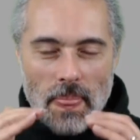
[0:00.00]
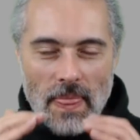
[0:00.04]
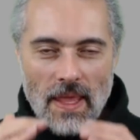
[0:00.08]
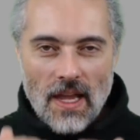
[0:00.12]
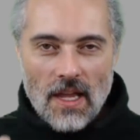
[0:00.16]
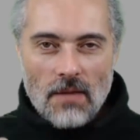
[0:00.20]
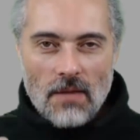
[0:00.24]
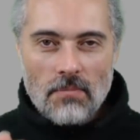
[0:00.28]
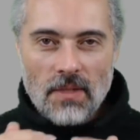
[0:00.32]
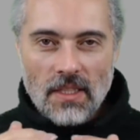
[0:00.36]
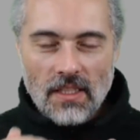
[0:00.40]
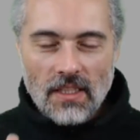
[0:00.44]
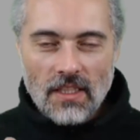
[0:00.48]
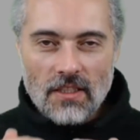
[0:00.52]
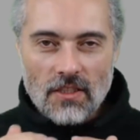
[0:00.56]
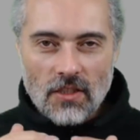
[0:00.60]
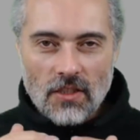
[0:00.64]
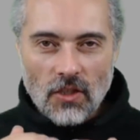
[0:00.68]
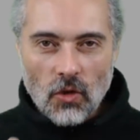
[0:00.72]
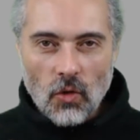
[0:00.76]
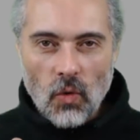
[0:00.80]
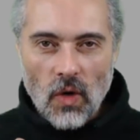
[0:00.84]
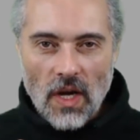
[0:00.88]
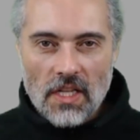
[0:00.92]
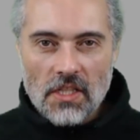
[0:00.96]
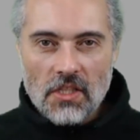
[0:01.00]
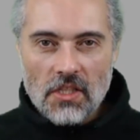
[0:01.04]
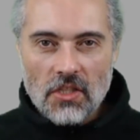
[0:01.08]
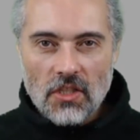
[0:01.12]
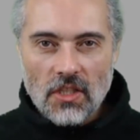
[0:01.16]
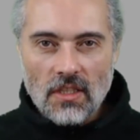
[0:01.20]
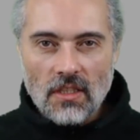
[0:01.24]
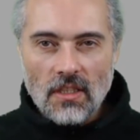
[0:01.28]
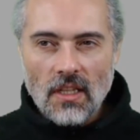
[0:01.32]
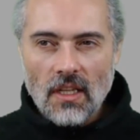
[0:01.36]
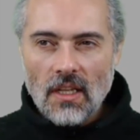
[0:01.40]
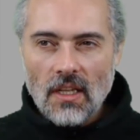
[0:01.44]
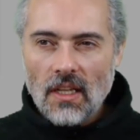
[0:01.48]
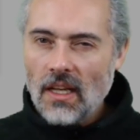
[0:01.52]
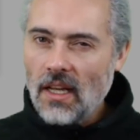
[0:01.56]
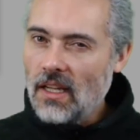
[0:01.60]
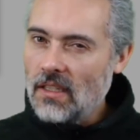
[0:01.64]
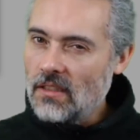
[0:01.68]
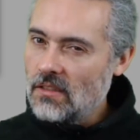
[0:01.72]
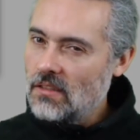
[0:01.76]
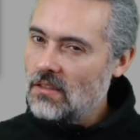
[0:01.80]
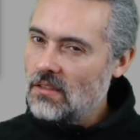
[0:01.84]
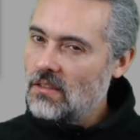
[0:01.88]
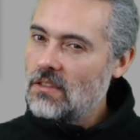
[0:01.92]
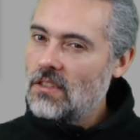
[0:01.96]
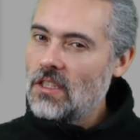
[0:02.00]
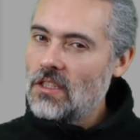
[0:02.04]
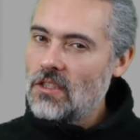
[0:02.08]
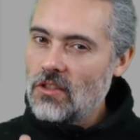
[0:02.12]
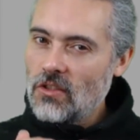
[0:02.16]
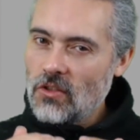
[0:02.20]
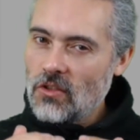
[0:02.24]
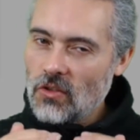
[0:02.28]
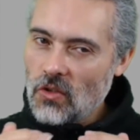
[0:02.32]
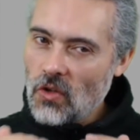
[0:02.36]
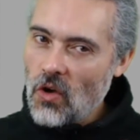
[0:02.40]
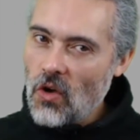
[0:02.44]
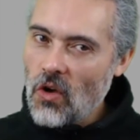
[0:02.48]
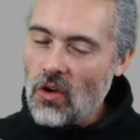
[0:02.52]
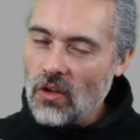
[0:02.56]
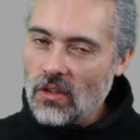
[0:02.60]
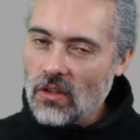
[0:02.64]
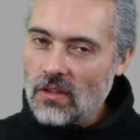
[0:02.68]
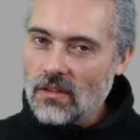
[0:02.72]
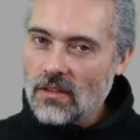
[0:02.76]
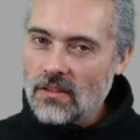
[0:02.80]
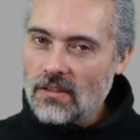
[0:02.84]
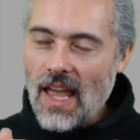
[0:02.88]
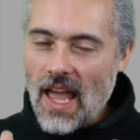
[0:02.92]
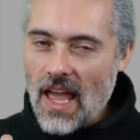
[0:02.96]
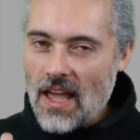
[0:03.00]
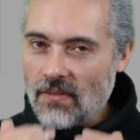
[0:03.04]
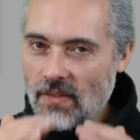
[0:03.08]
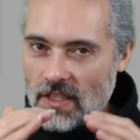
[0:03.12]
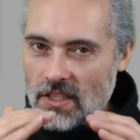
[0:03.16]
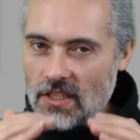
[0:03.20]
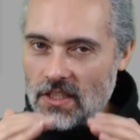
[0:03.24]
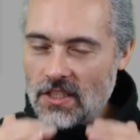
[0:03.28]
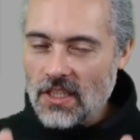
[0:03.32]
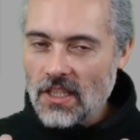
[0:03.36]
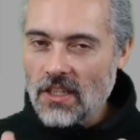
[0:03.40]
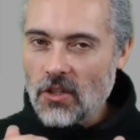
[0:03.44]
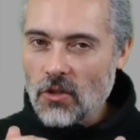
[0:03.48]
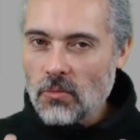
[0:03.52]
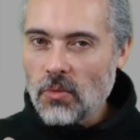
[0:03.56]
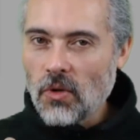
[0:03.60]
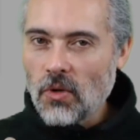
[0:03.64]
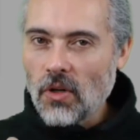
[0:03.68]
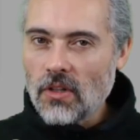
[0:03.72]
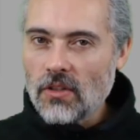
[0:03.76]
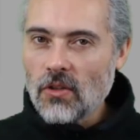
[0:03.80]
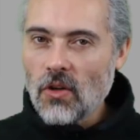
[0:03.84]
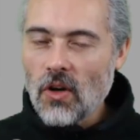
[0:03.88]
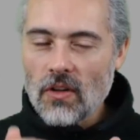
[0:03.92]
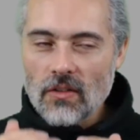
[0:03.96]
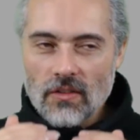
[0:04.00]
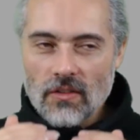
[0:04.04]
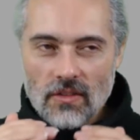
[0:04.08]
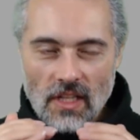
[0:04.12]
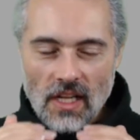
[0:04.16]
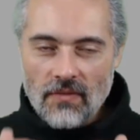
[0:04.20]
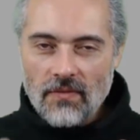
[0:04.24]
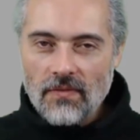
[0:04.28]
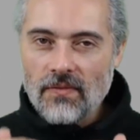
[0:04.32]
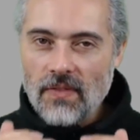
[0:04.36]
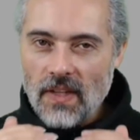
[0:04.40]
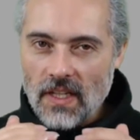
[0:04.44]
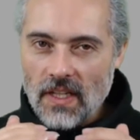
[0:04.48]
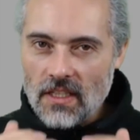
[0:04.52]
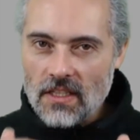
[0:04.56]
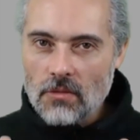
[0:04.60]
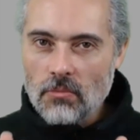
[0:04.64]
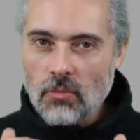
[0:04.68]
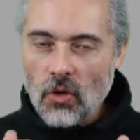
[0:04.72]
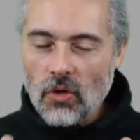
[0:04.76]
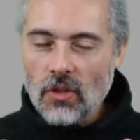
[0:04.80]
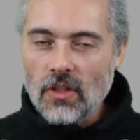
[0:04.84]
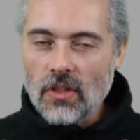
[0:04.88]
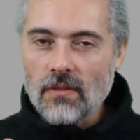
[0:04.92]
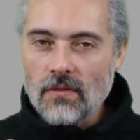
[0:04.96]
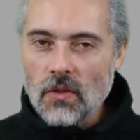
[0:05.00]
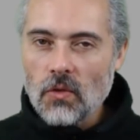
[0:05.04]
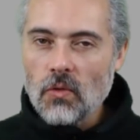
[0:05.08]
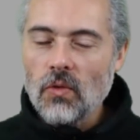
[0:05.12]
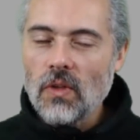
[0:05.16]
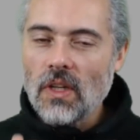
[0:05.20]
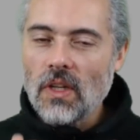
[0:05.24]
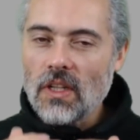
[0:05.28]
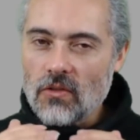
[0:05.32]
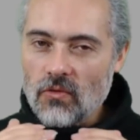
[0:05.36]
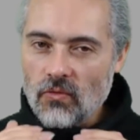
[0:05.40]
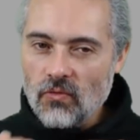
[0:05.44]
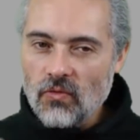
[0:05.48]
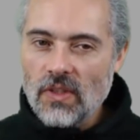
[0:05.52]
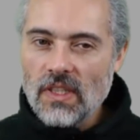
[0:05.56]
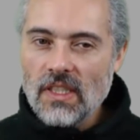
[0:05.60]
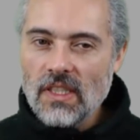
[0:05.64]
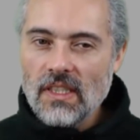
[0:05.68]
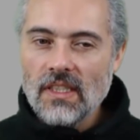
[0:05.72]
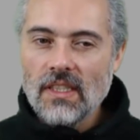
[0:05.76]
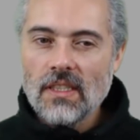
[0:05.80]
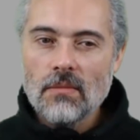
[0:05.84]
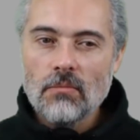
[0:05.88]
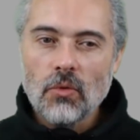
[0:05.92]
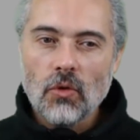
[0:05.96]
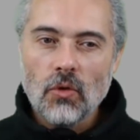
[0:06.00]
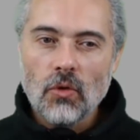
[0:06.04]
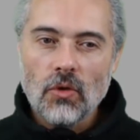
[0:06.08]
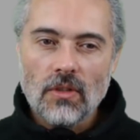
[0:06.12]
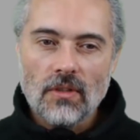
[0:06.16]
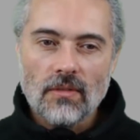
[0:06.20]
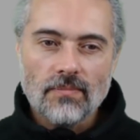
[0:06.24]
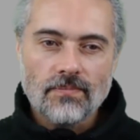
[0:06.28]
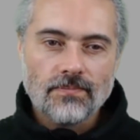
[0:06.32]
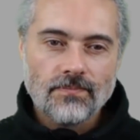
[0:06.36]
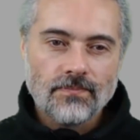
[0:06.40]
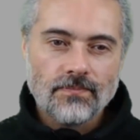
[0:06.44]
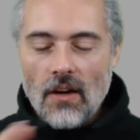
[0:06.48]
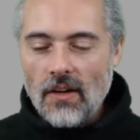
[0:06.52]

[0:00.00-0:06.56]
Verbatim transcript: that ability to question and just not have a single point, not a fixed point of view, is really important.